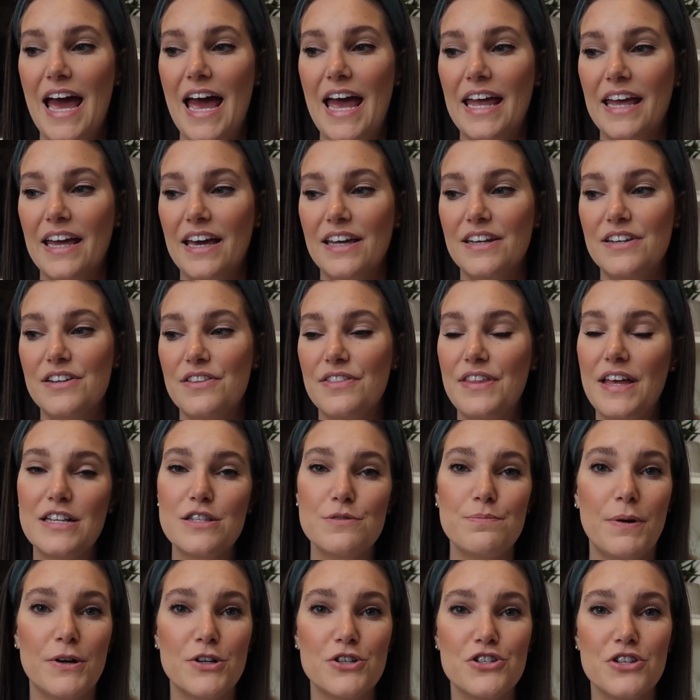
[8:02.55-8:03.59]
And that's
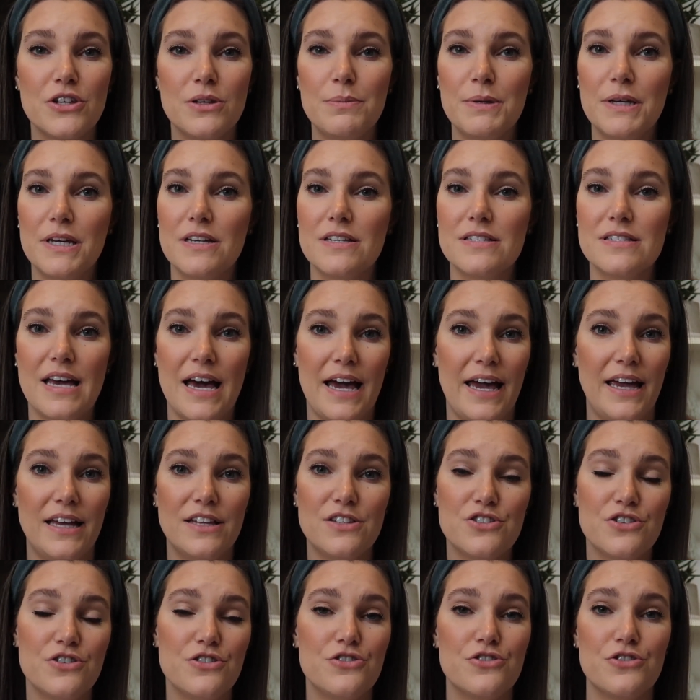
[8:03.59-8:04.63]
partially because I
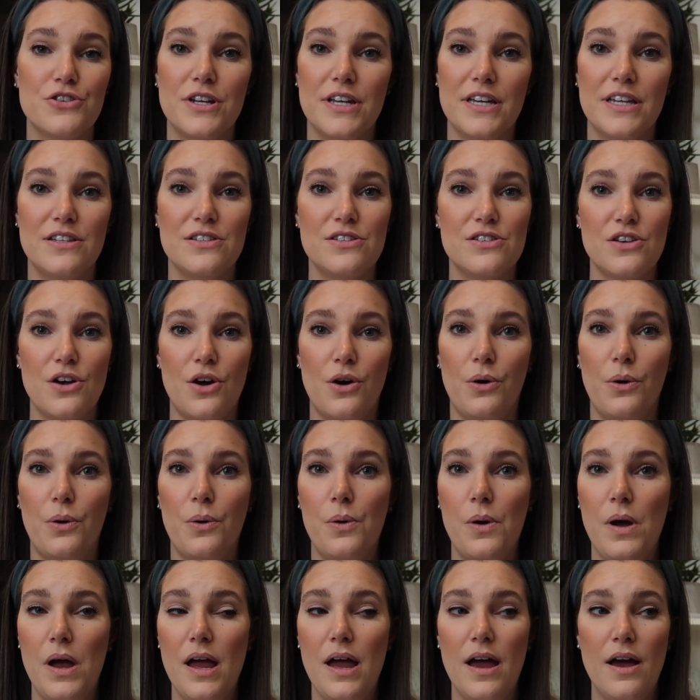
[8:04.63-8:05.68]
had surgery and
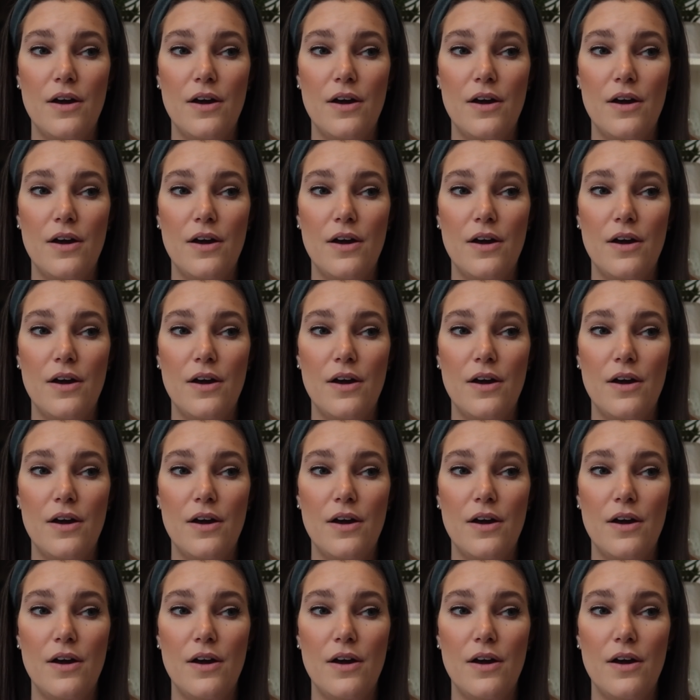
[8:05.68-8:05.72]
so